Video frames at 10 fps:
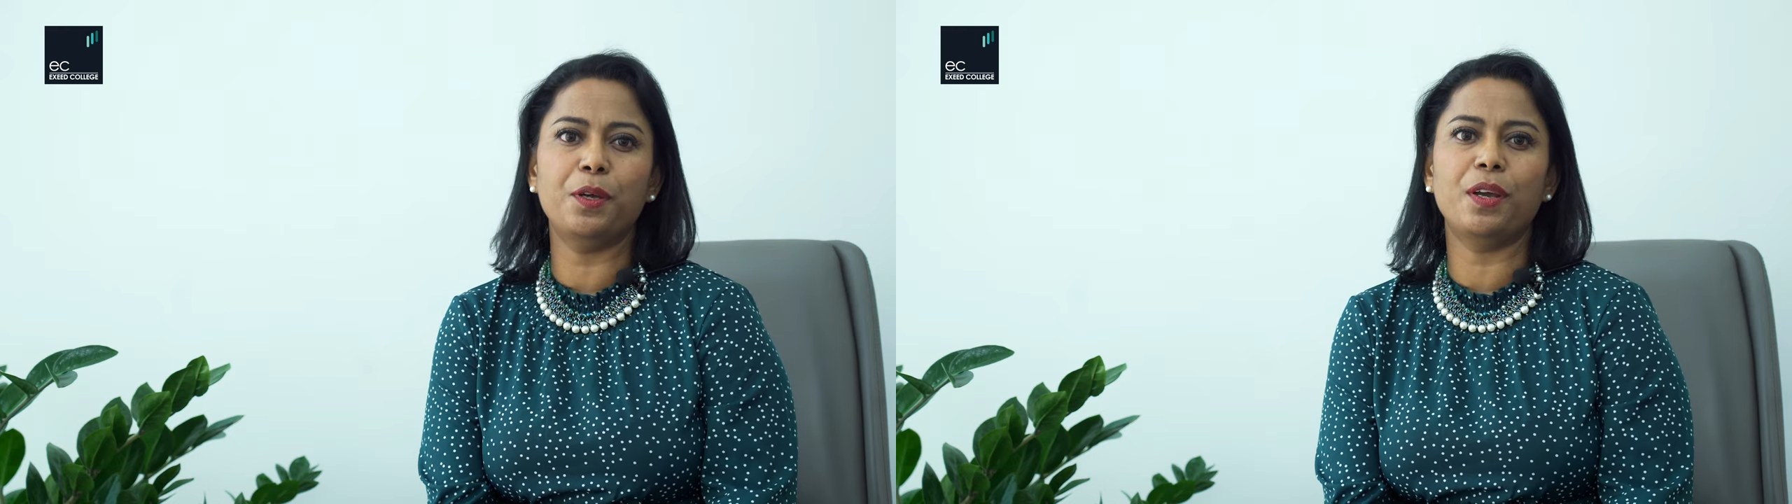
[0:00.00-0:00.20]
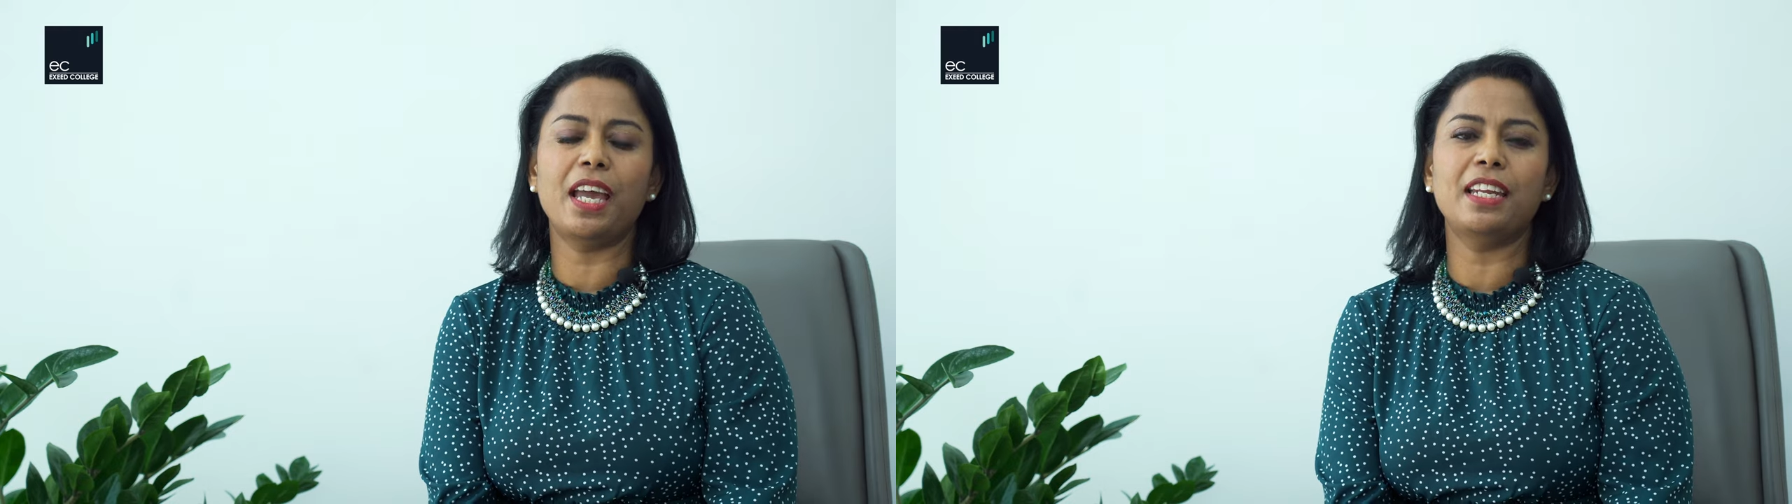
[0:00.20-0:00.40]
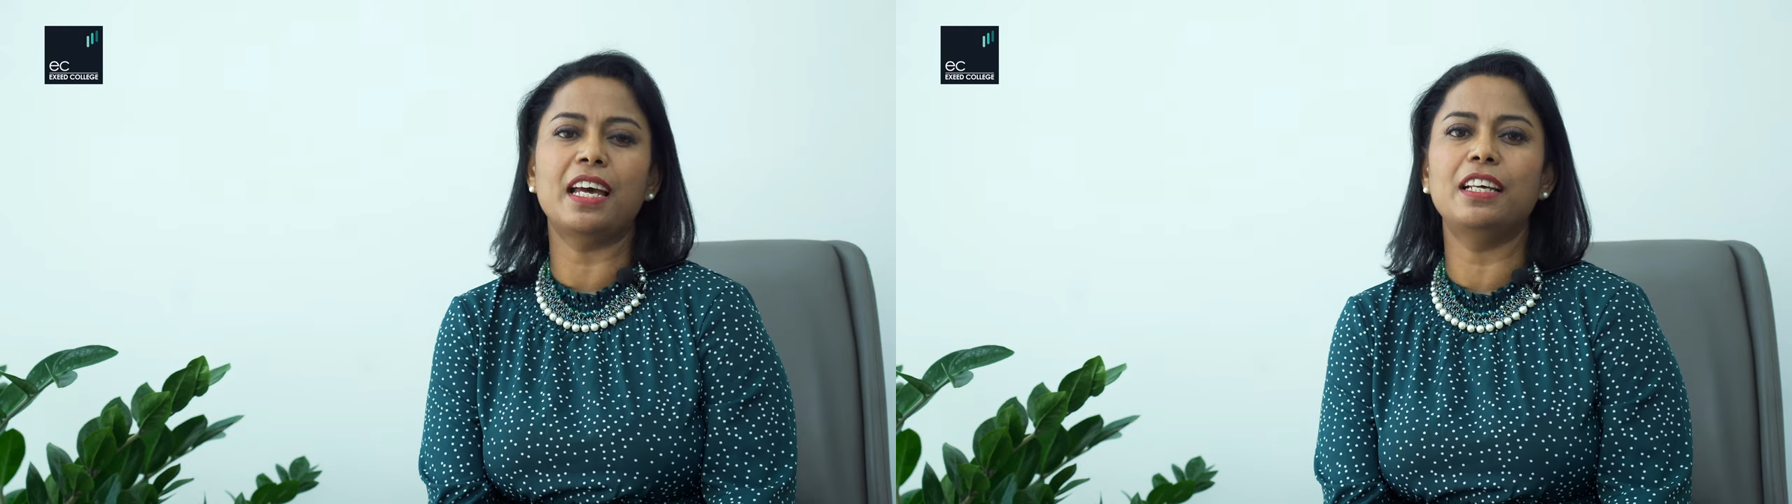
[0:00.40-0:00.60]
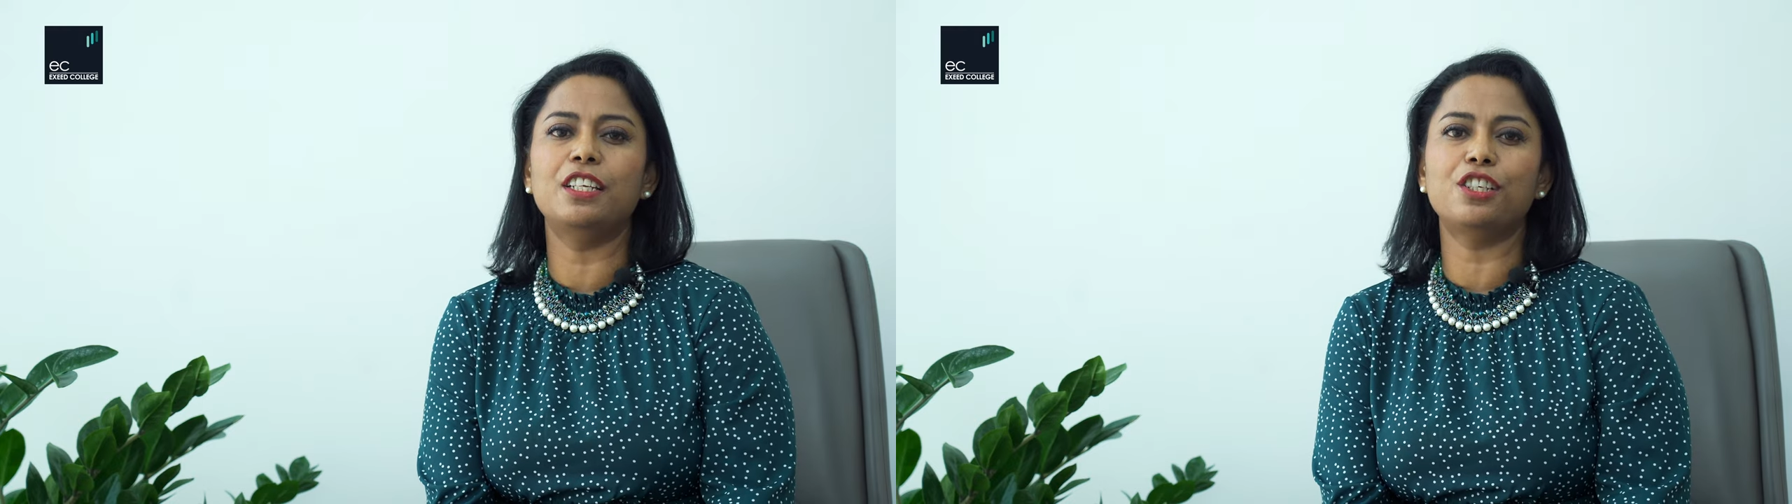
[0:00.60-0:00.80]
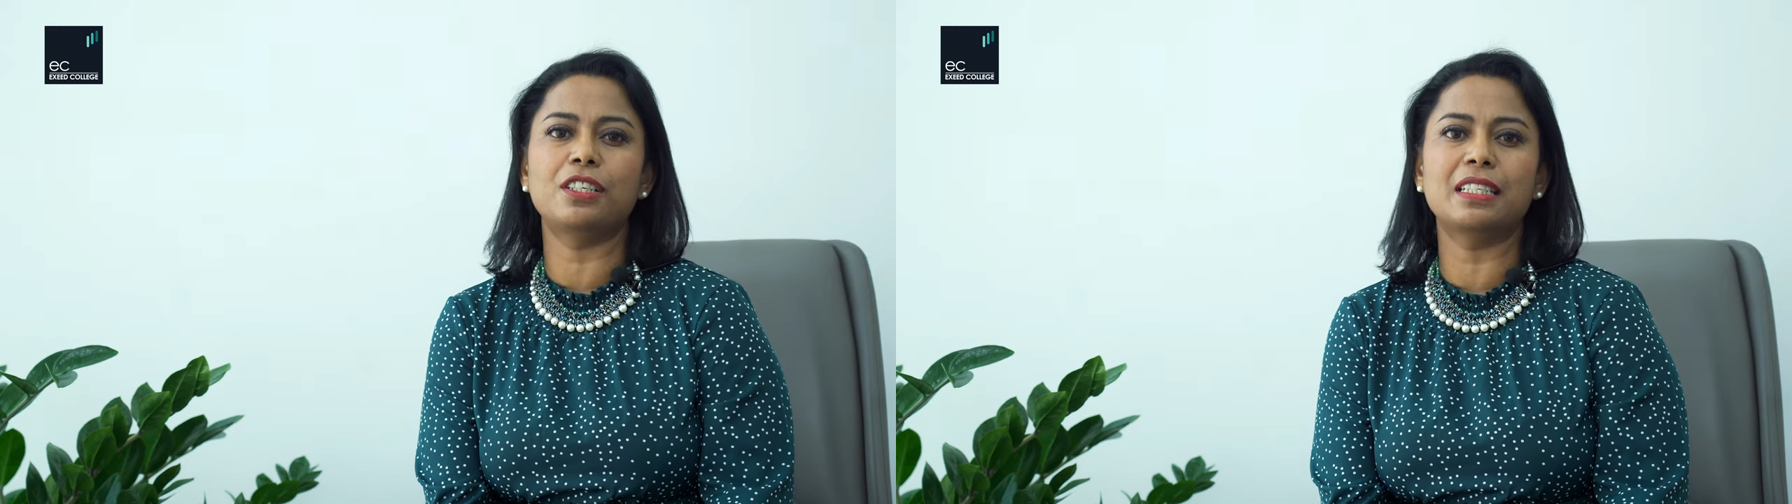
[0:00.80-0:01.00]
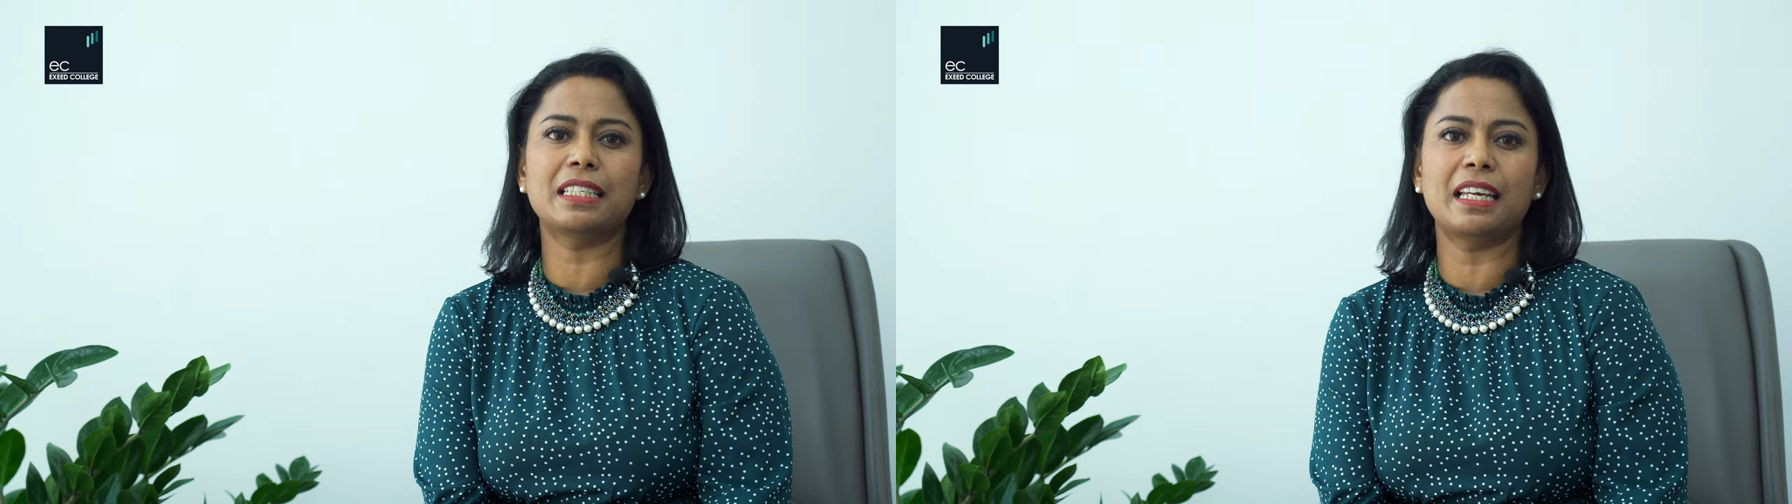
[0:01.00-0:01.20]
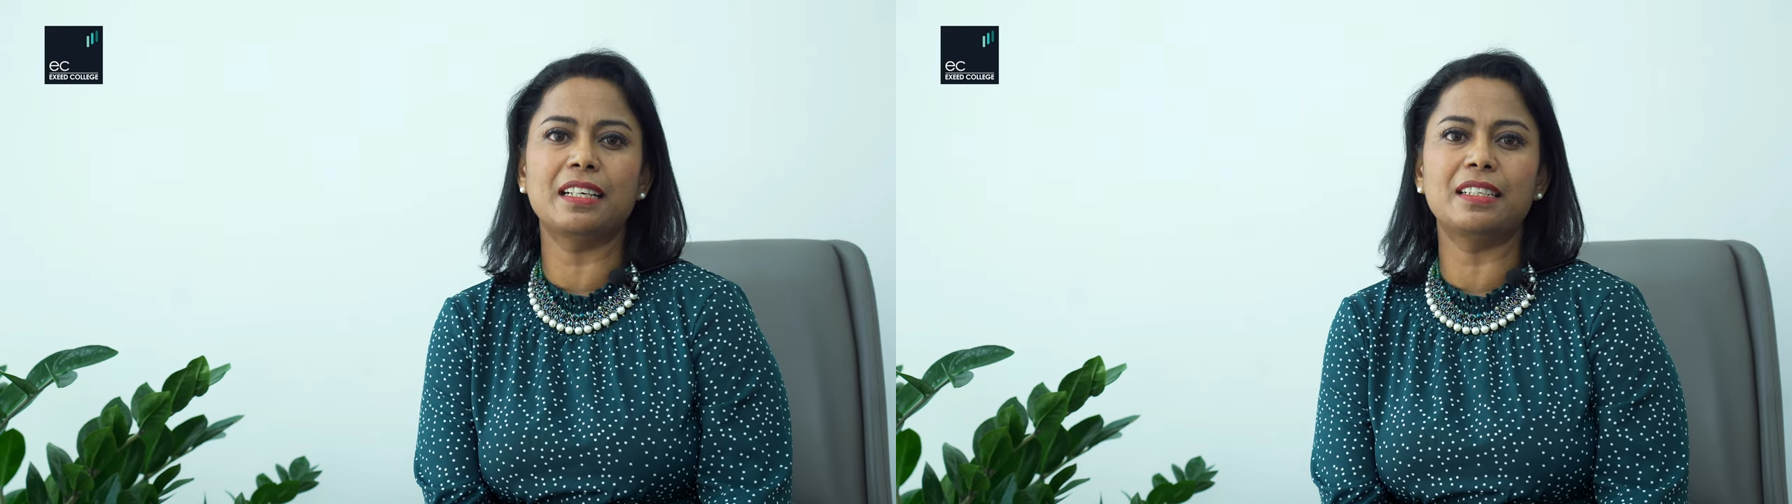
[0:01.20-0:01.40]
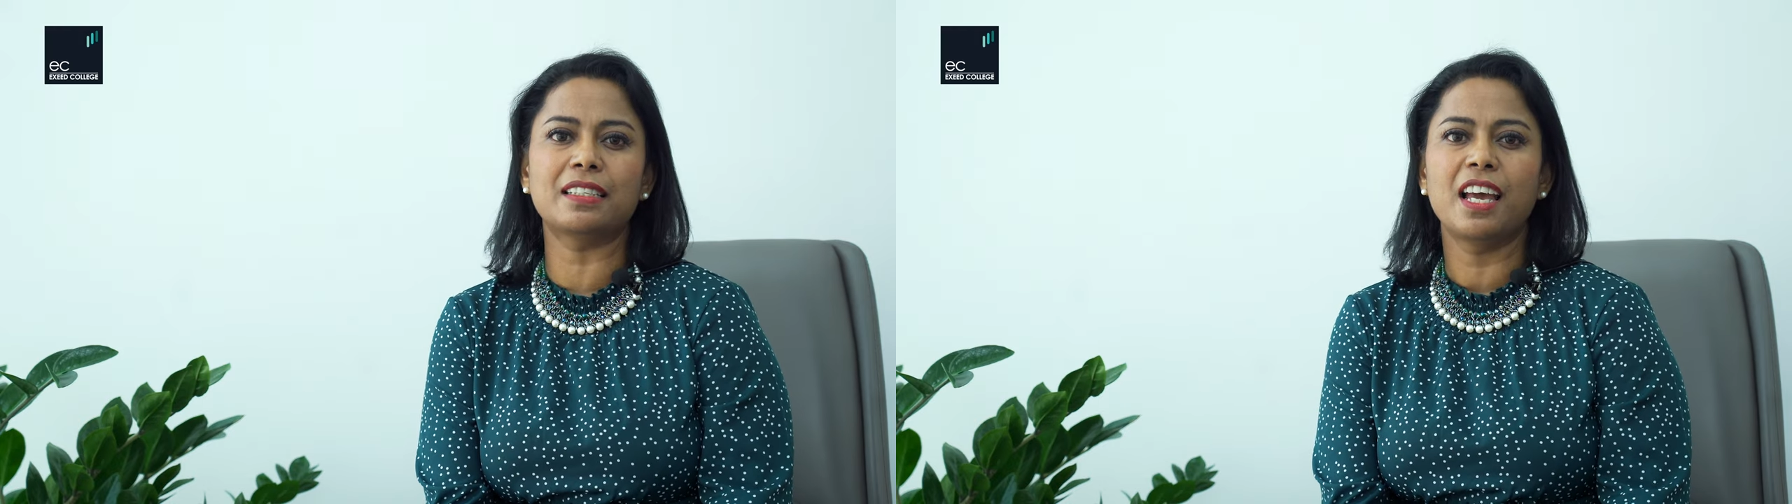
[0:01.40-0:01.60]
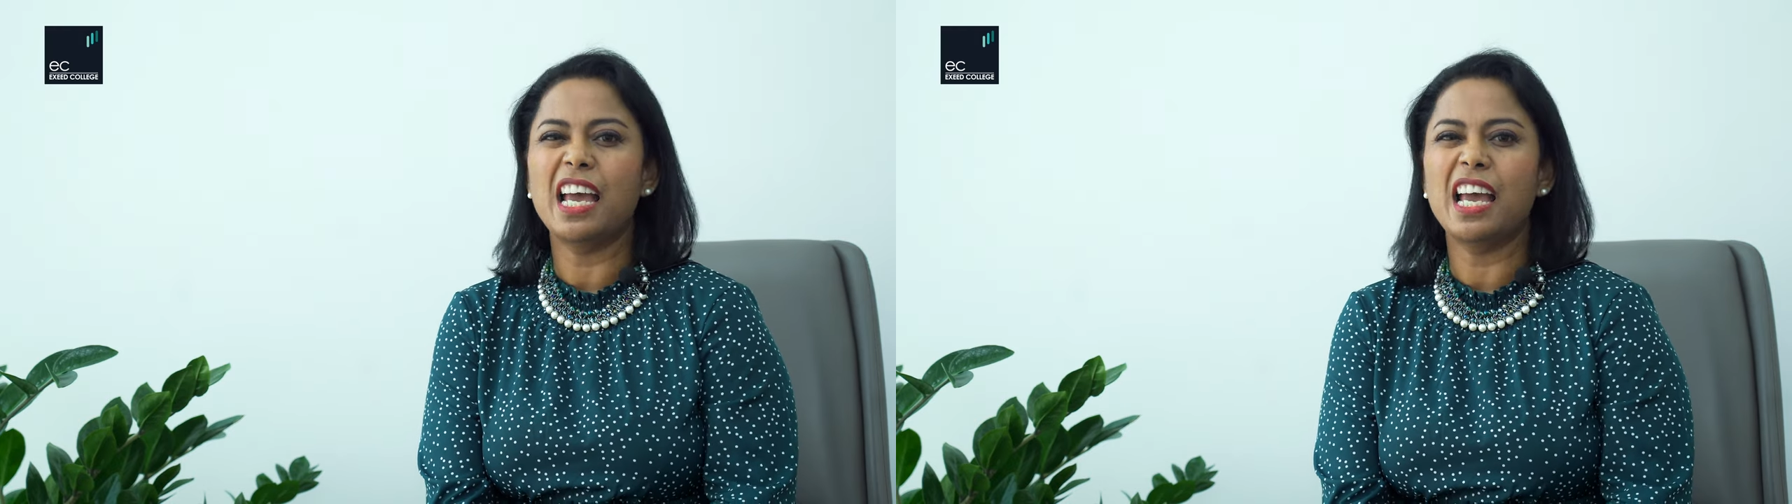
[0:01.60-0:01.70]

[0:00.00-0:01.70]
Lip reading: you gain additional skills